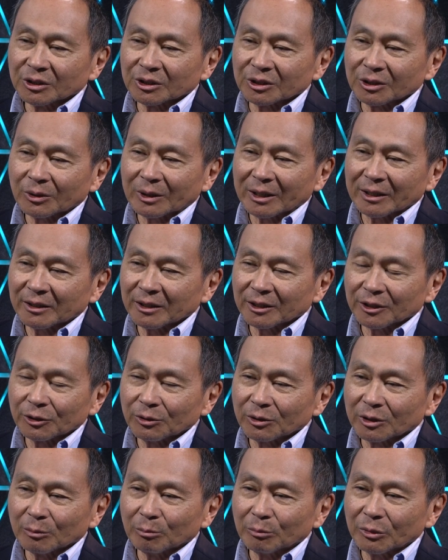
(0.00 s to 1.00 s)
And so I think
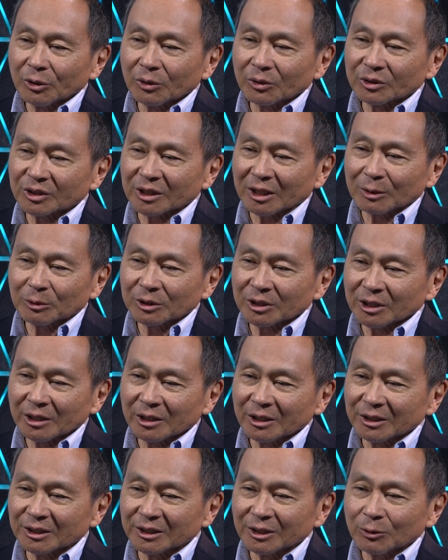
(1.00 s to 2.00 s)
you can both
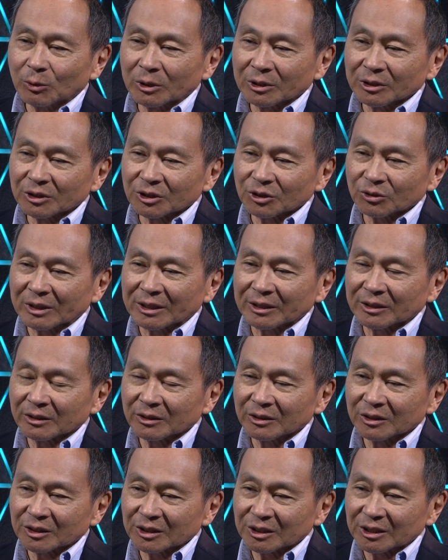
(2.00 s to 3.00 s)
simultaneously want to
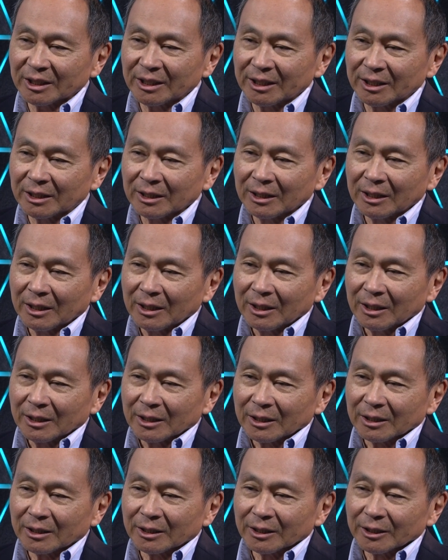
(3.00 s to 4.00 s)
strengthen the state
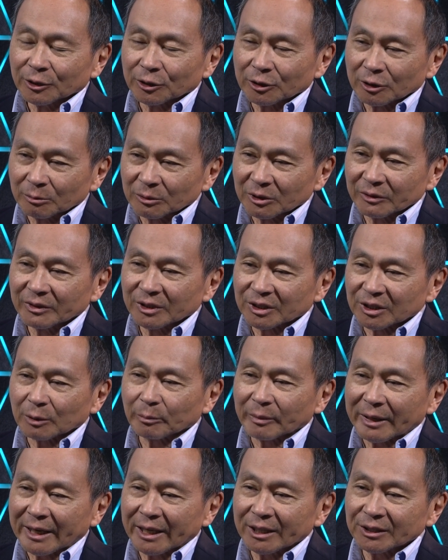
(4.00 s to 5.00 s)
uh, uh, in terms of its
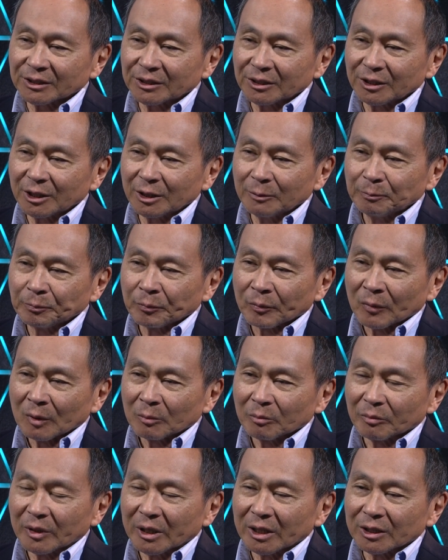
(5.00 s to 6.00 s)
capacity,
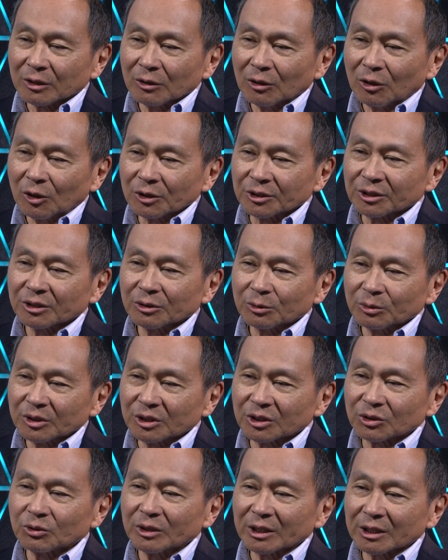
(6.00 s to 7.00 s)
but also
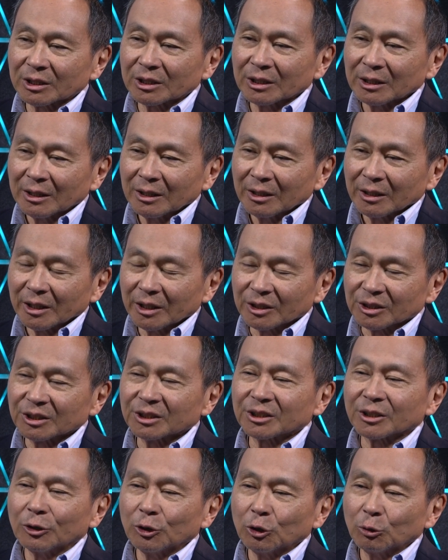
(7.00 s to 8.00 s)
restrict its
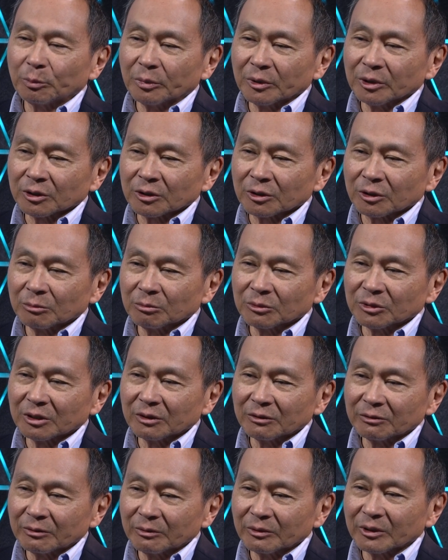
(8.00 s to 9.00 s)
scope in terms
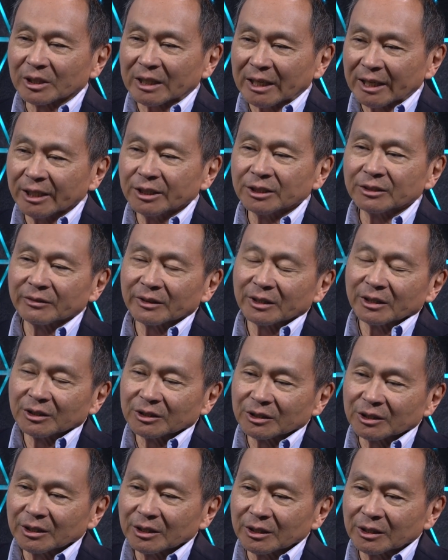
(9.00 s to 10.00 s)
of the kinds of
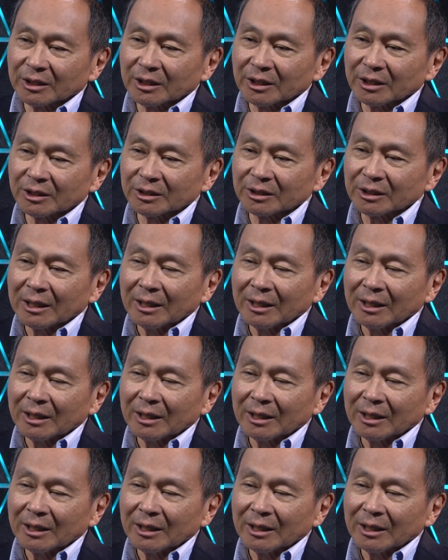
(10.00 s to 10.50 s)
things that it does.